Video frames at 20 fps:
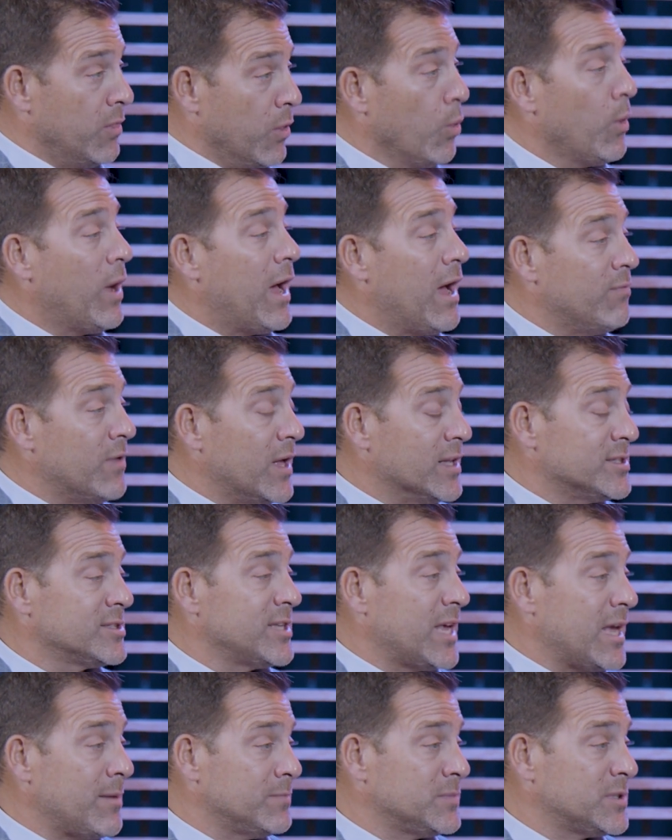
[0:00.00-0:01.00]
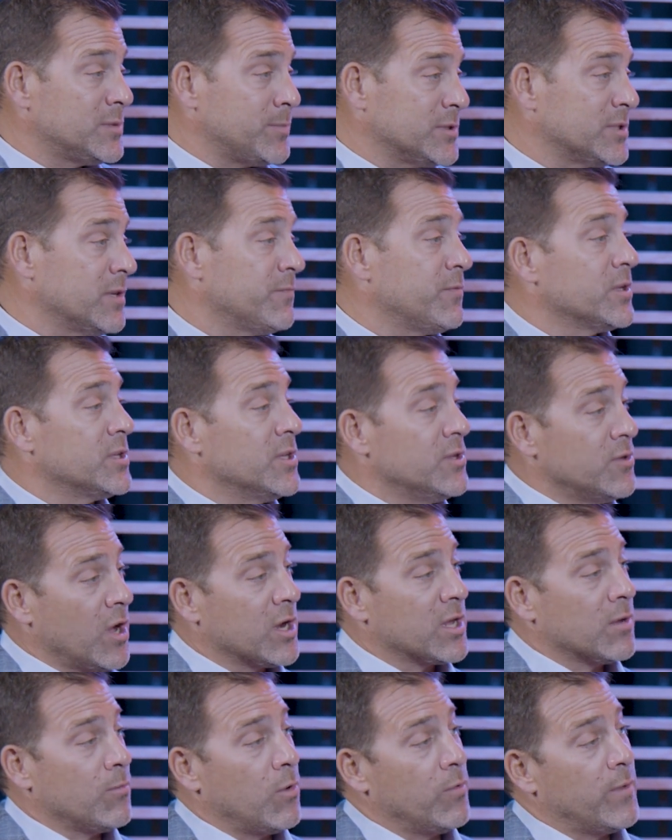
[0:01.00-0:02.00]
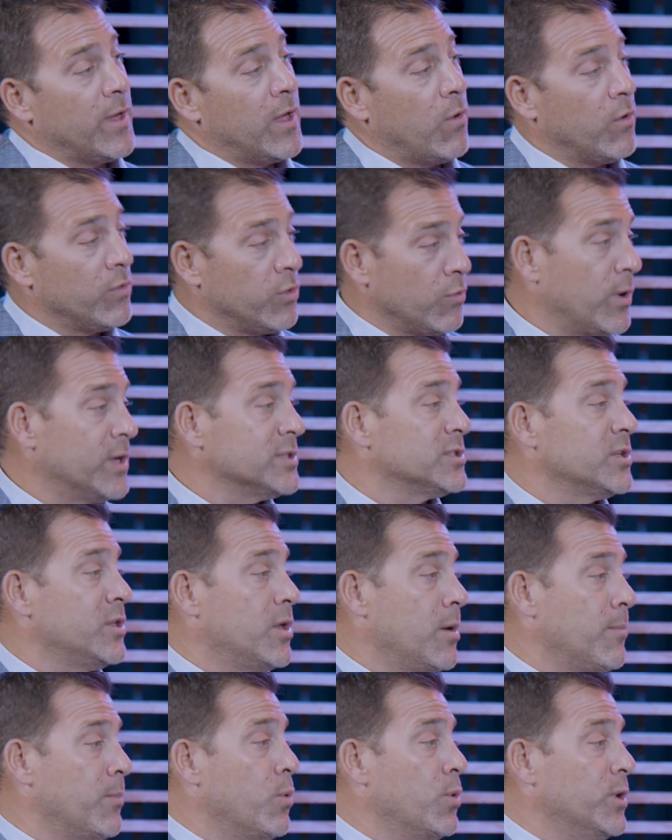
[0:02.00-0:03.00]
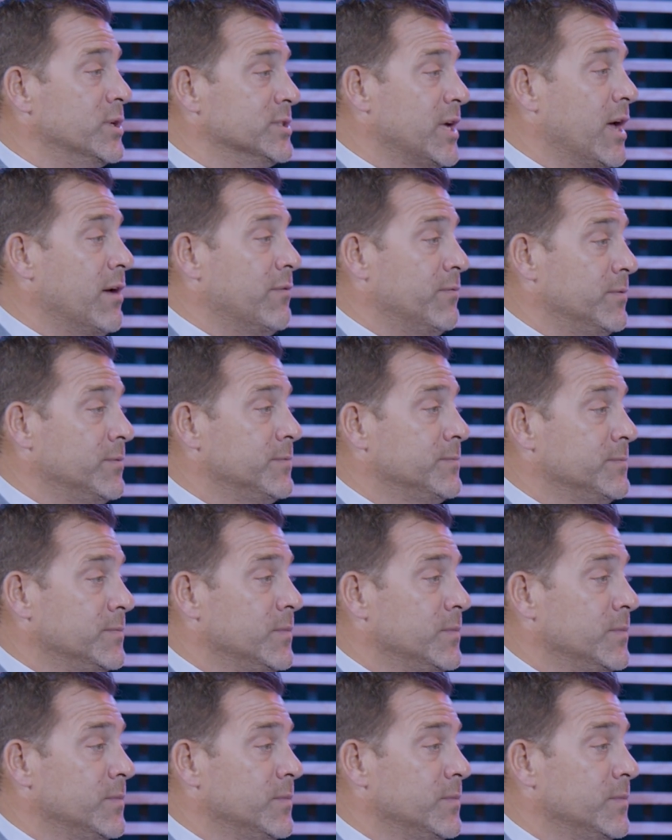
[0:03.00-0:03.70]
They'll have that same specific deductible that the rest of the employees have.